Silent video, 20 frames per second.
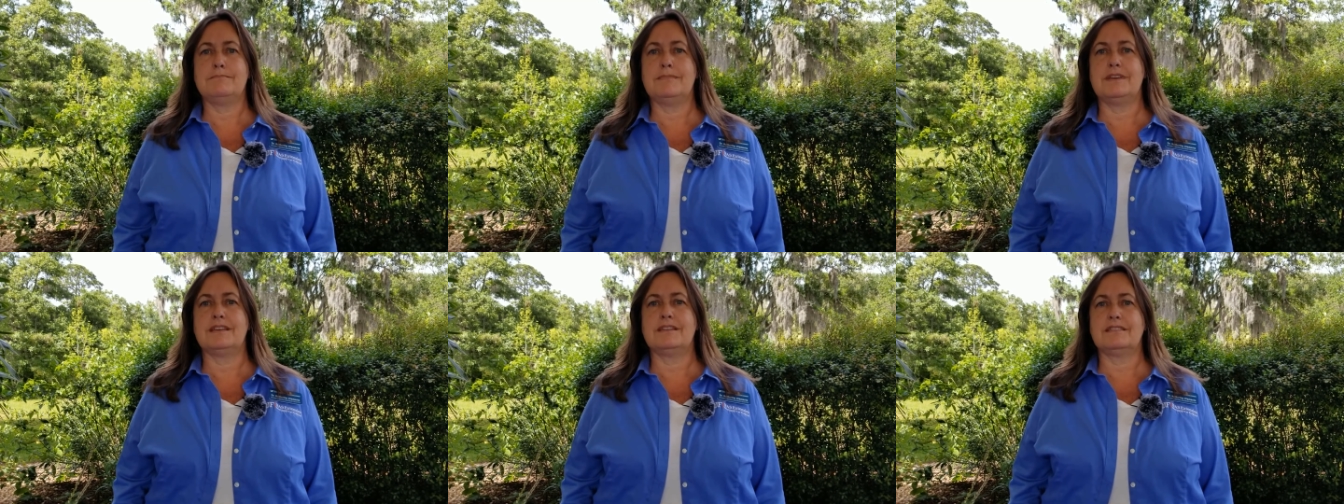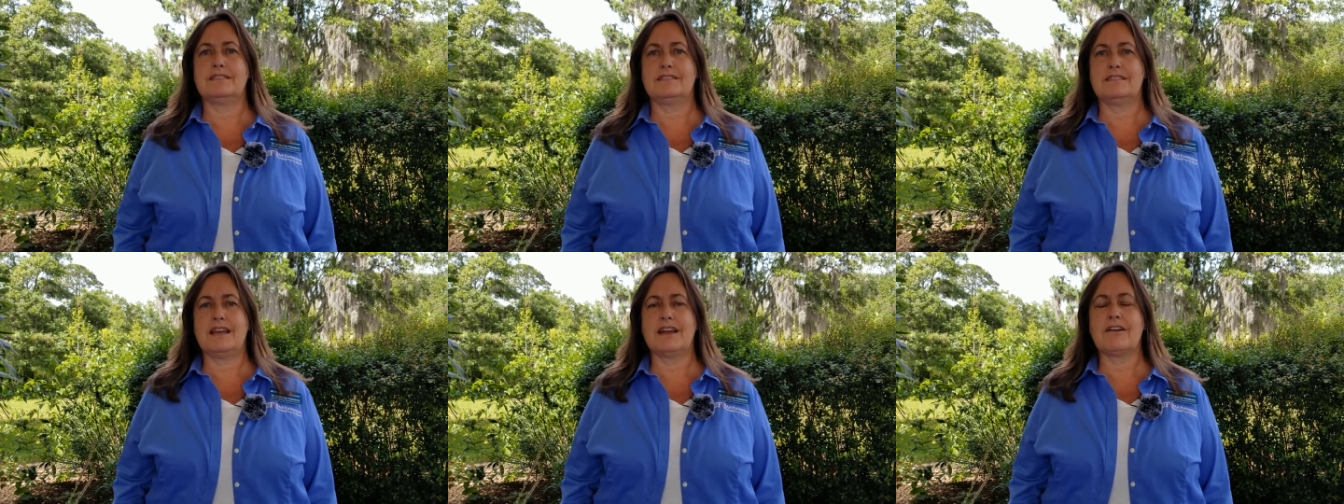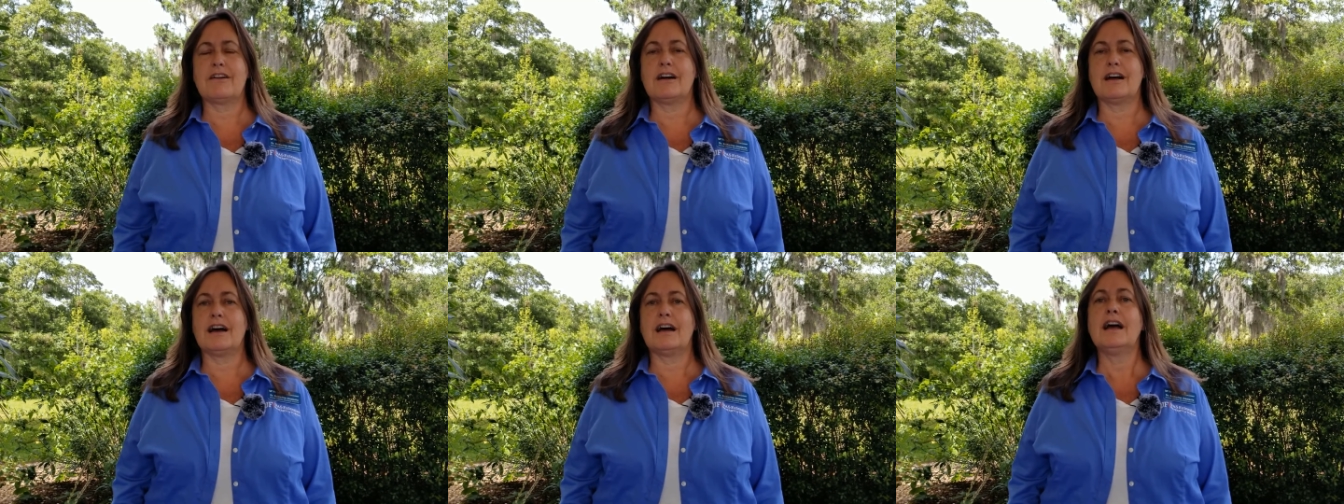Miss
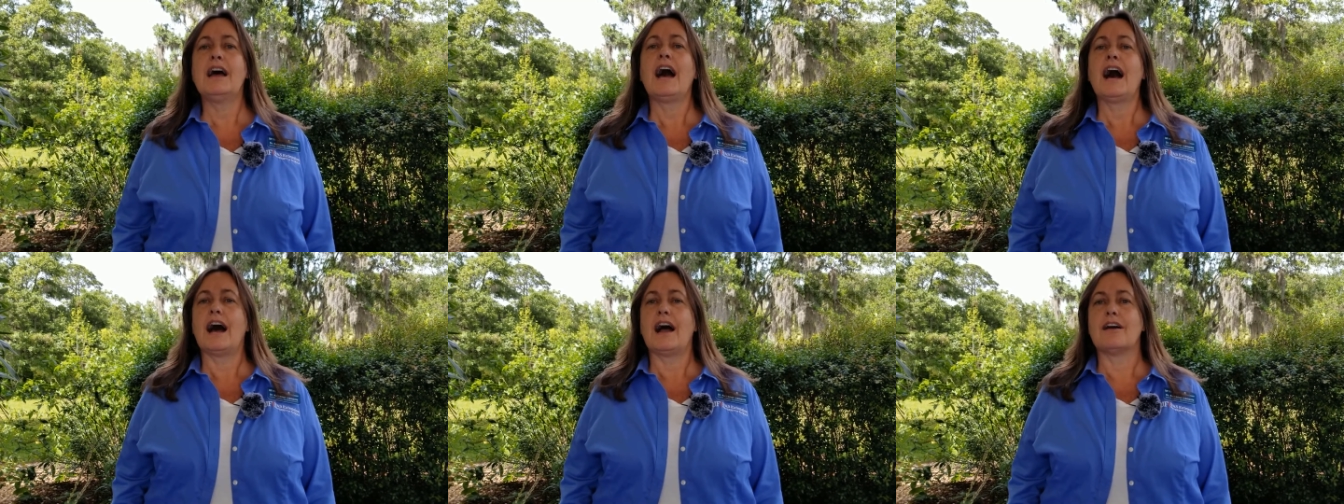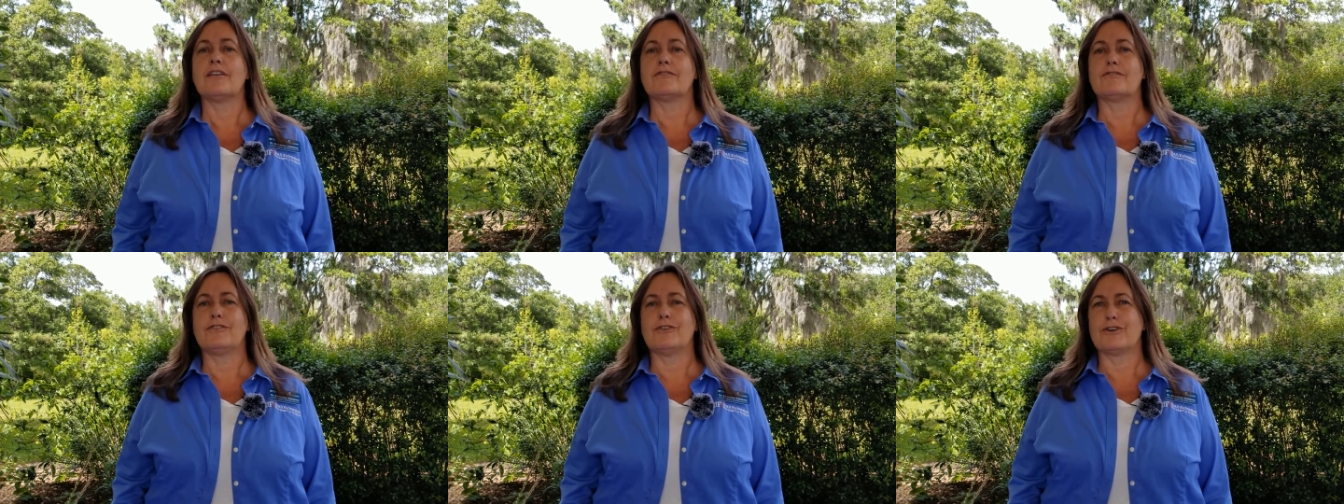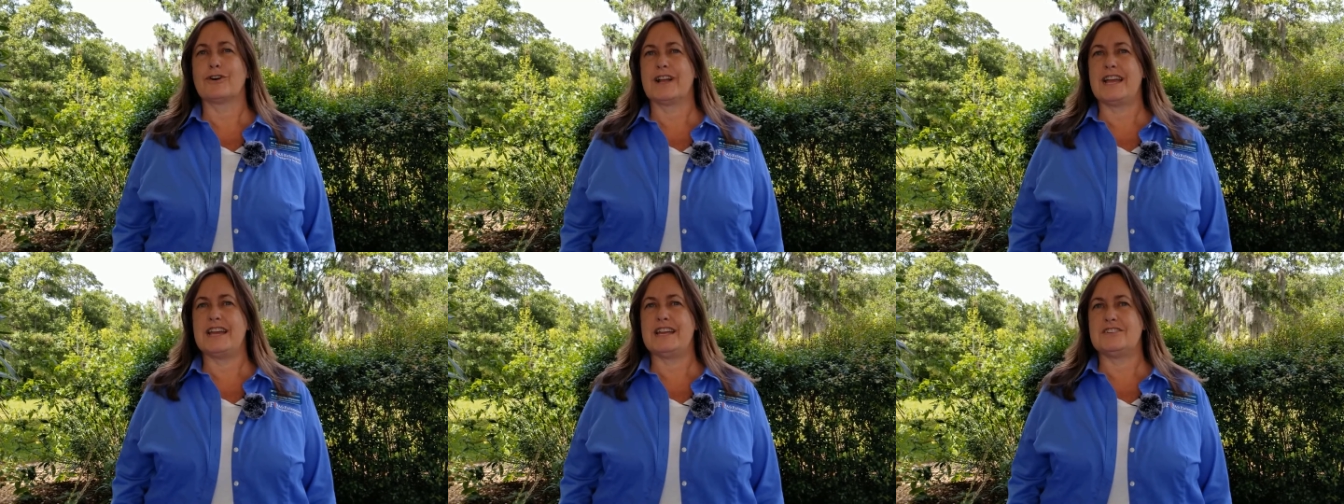Sarah, our
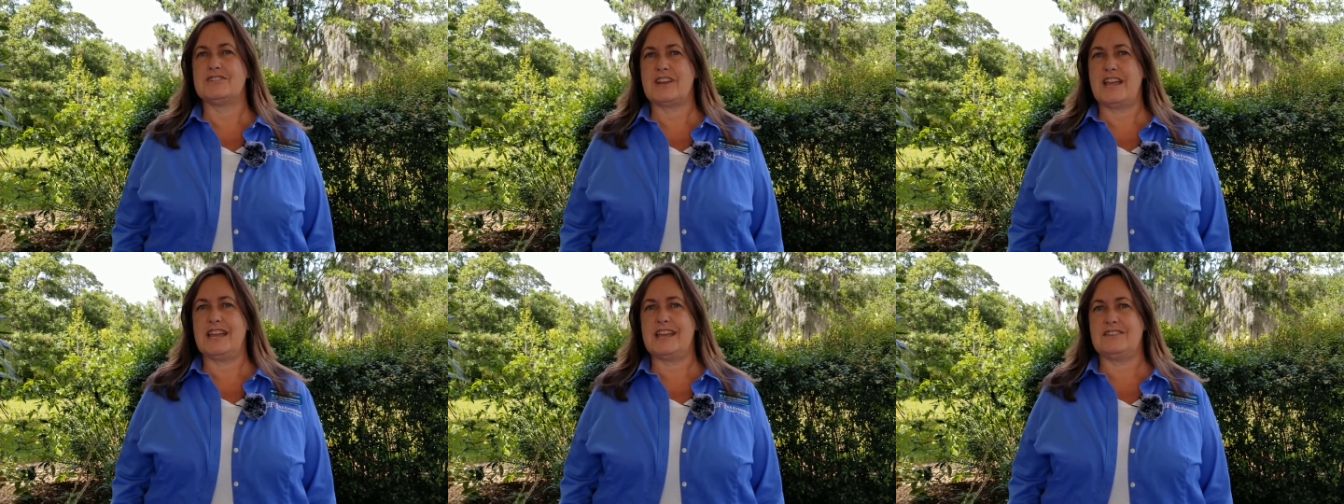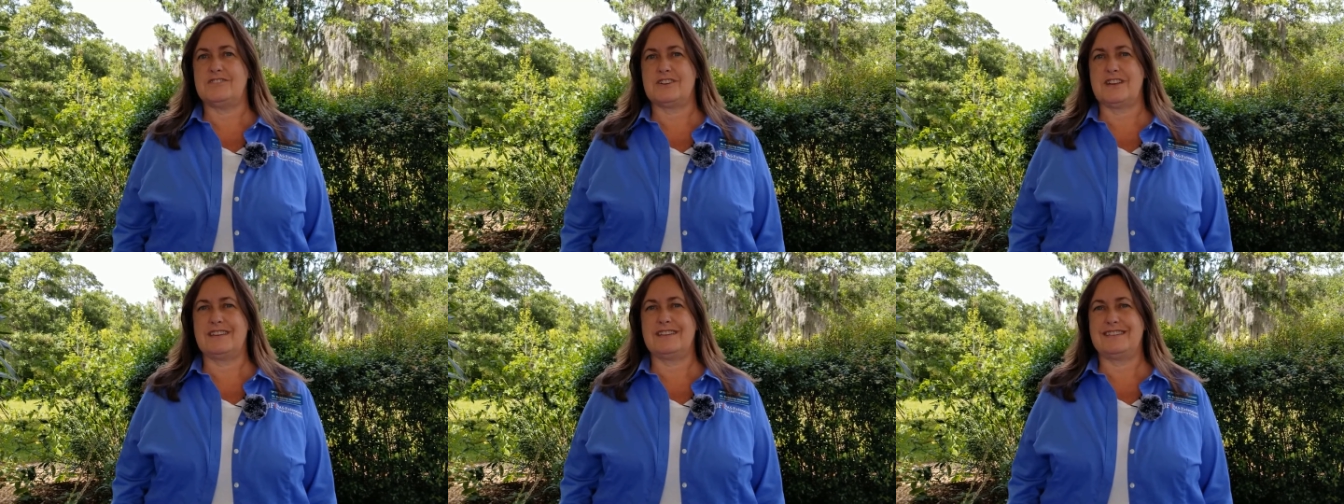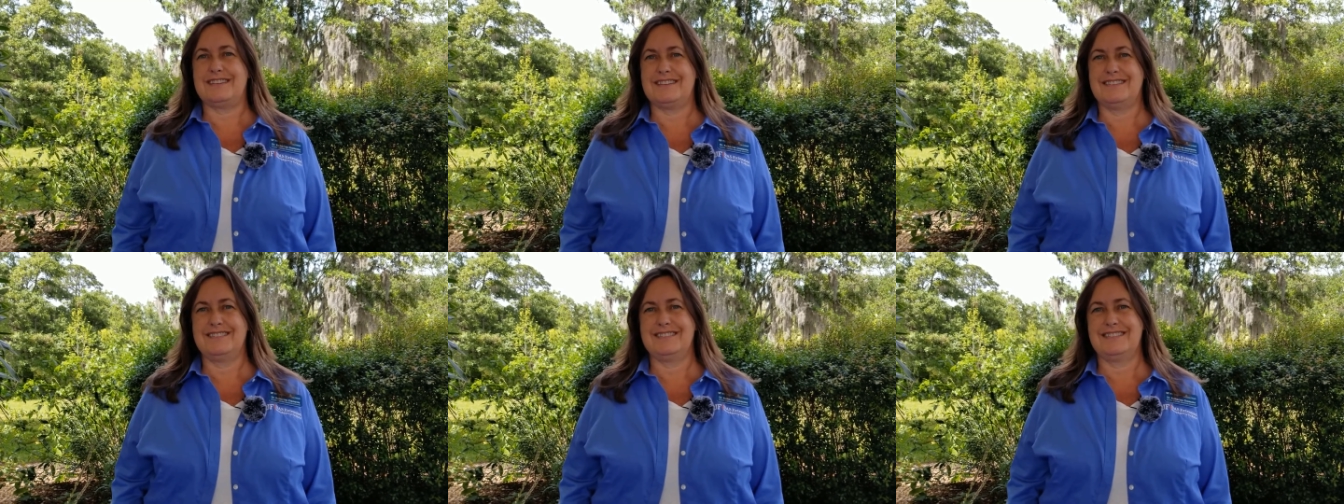4 H agent.